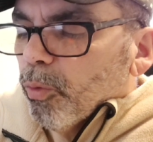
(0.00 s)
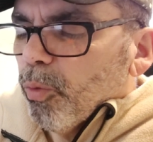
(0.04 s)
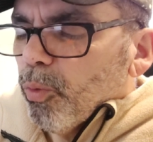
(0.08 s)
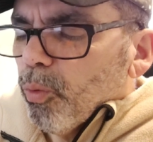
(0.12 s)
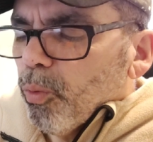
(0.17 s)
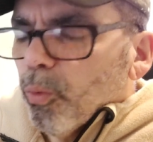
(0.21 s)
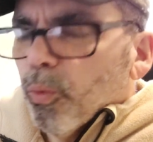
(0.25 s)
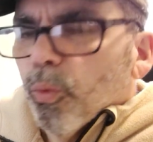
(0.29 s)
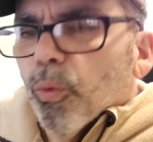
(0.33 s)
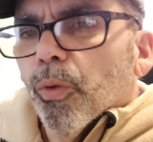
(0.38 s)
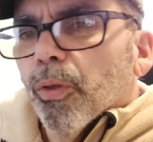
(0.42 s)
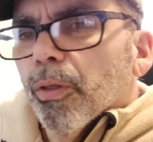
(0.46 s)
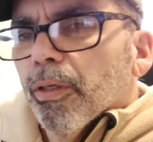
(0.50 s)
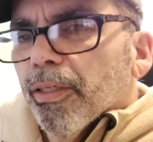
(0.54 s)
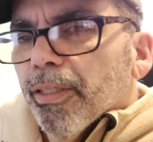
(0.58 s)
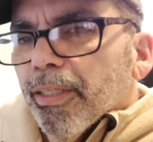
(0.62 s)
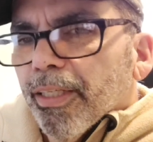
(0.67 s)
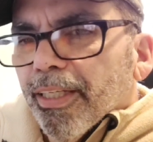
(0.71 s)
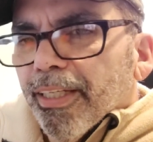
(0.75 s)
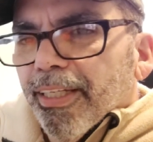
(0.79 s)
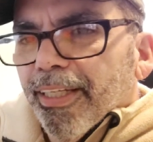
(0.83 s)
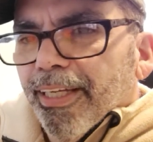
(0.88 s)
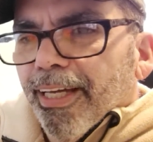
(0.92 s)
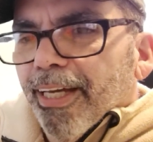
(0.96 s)
Ooh,
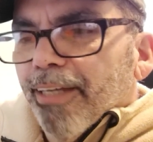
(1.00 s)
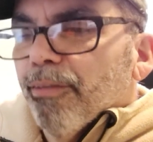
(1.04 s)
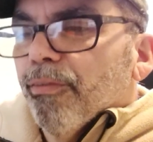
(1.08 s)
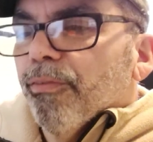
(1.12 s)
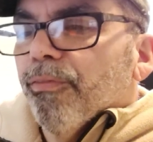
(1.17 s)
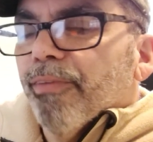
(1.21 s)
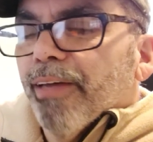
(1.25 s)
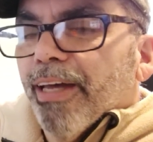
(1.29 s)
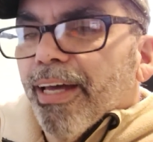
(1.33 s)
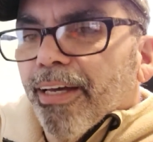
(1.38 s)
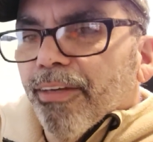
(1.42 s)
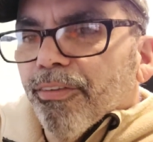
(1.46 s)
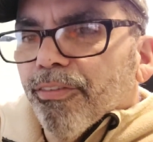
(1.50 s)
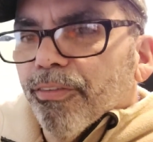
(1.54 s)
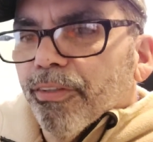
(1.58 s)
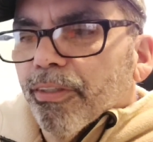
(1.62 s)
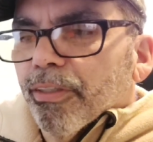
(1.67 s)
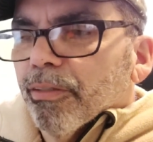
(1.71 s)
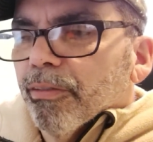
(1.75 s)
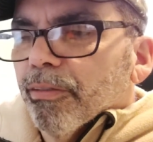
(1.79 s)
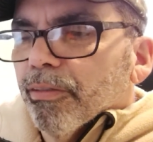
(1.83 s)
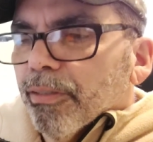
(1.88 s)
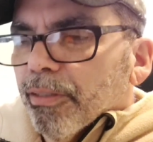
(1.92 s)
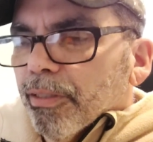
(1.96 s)
it's fast
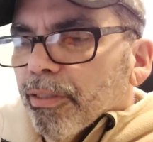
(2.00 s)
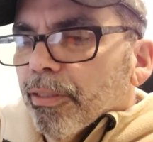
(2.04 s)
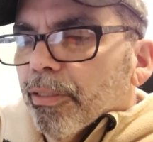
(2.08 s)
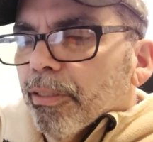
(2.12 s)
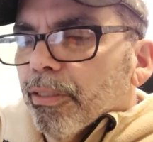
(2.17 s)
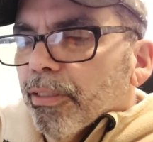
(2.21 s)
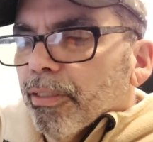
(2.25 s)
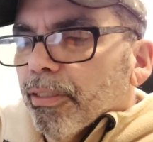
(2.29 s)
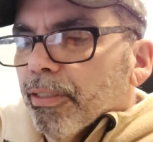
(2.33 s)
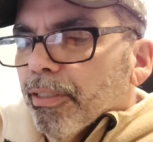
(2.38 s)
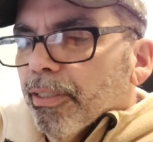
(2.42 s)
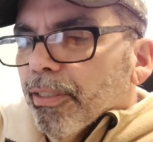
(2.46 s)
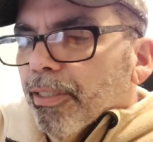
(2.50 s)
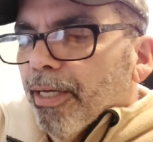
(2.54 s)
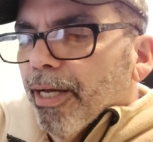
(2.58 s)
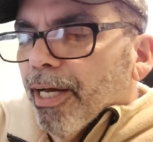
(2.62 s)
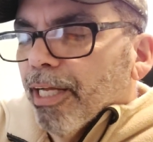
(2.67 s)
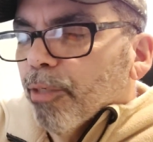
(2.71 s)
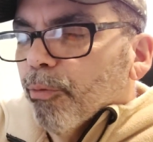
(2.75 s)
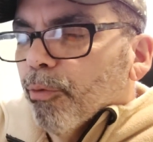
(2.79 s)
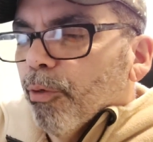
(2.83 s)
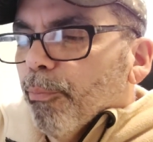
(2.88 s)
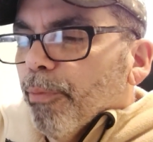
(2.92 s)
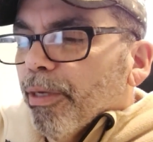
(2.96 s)
though. I
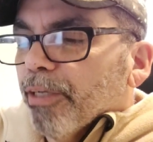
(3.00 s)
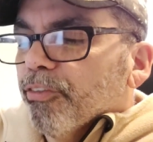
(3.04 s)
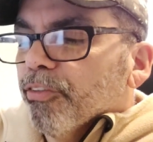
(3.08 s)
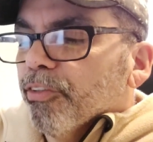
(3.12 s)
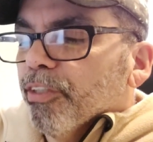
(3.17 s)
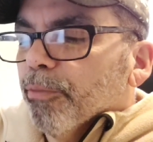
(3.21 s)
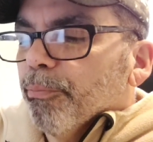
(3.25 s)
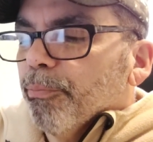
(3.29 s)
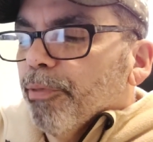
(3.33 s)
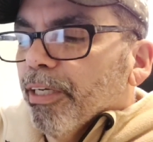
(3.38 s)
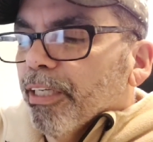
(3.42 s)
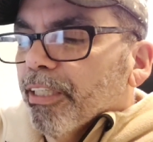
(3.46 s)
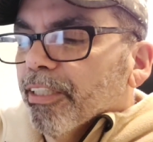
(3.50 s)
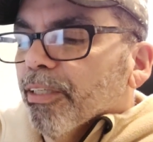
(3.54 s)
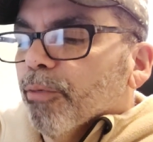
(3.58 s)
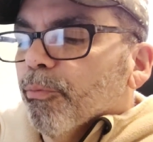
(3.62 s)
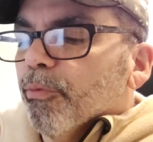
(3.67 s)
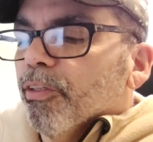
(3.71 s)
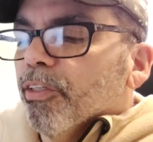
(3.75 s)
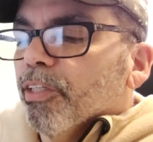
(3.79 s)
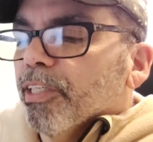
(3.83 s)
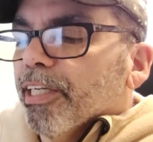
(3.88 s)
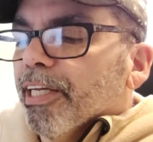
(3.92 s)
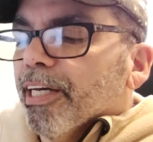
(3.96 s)
don't want to mix it up yet because I'm
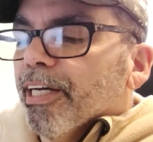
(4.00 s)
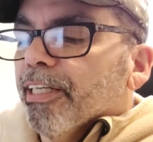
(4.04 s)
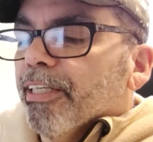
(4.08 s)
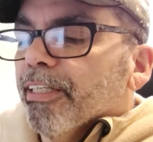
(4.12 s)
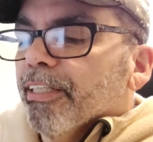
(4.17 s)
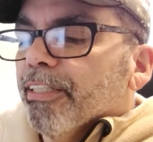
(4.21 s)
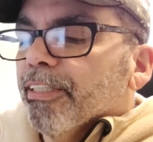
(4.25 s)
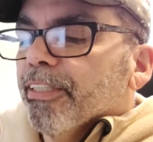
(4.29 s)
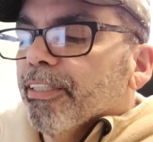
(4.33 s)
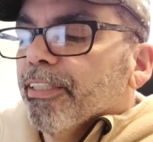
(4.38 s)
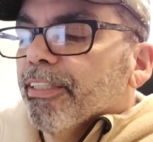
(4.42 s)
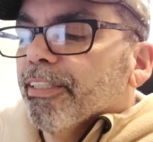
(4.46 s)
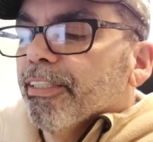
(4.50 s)
going to look at it.